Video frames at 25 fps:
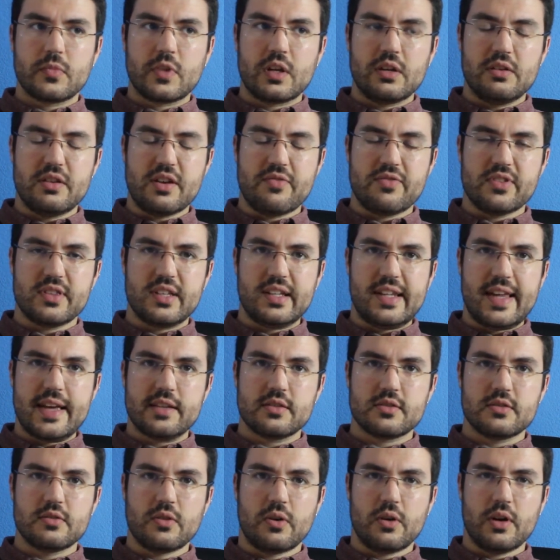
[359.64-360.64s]

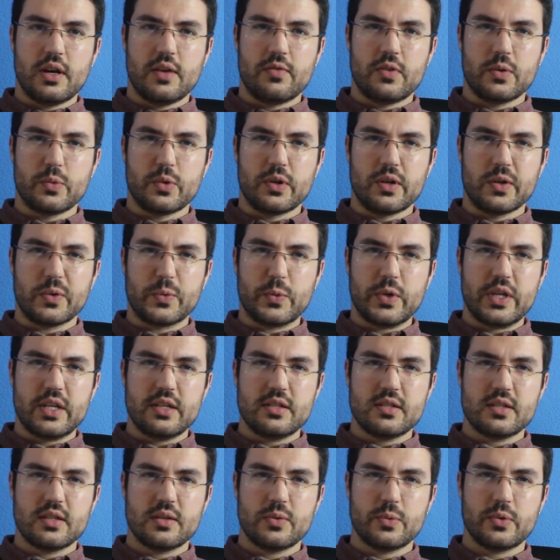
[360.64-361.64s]
Nevertheless, not everyone
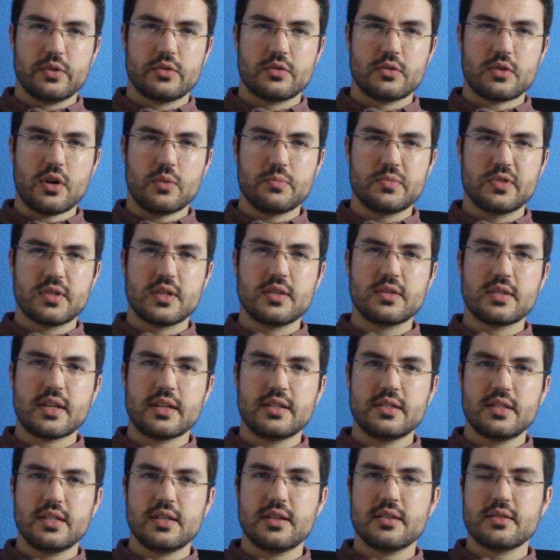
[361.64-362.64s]
agreed with Chomsky's
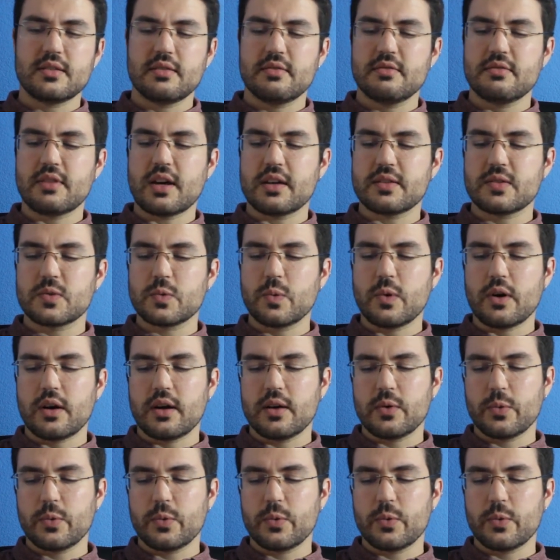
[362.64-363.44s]
ideas, and that's why